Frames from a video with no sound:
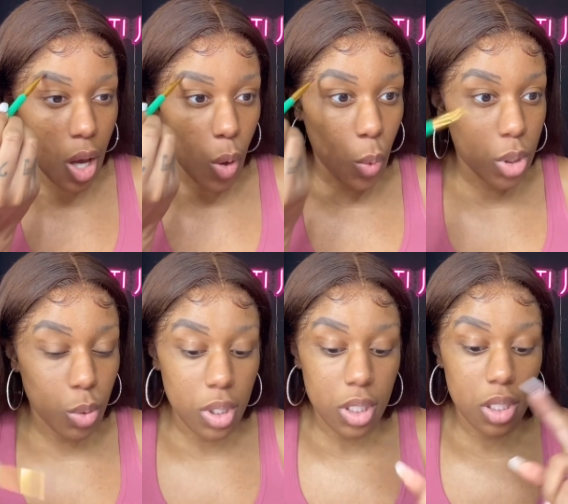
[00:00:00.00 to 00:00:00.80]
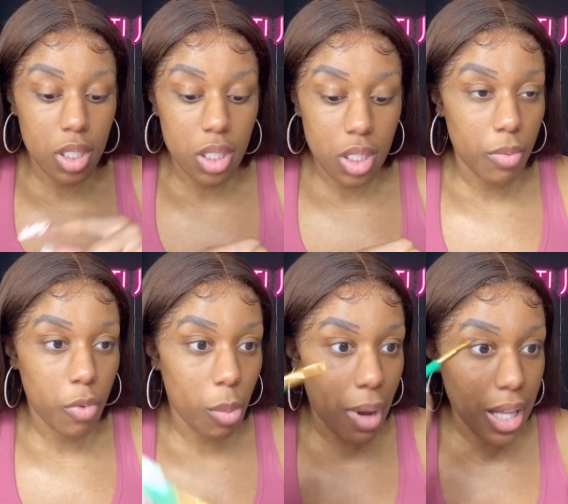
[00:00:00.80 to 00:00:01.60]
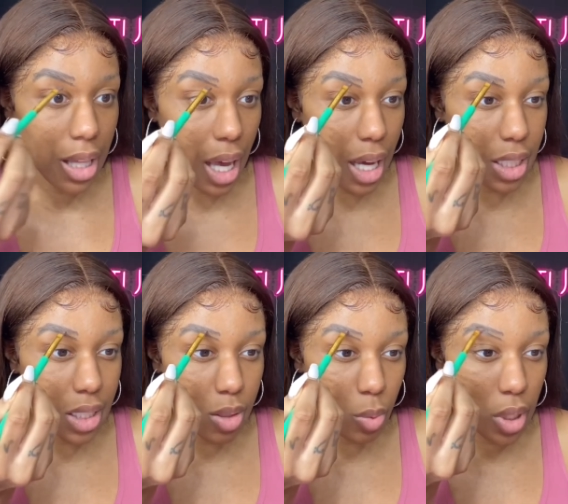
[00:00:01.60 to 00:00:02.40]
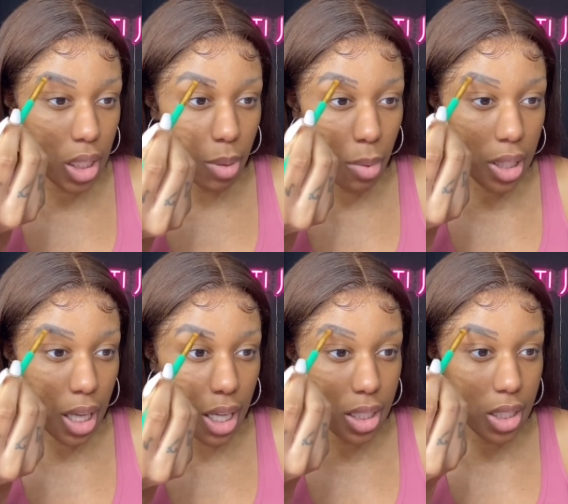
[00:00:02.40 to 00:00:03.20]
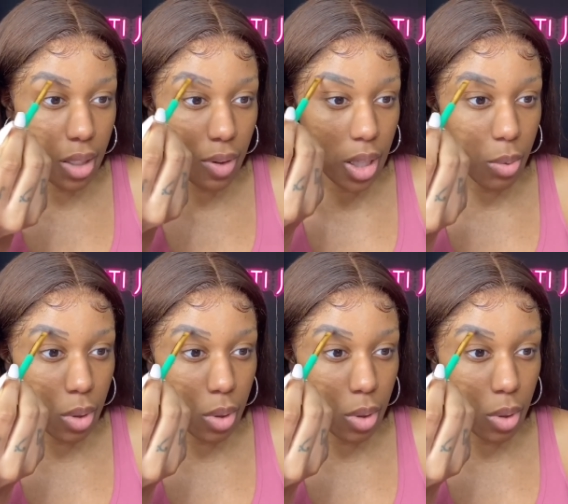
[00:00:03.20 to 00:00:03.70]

which was for my last, when I did my last Get Ready With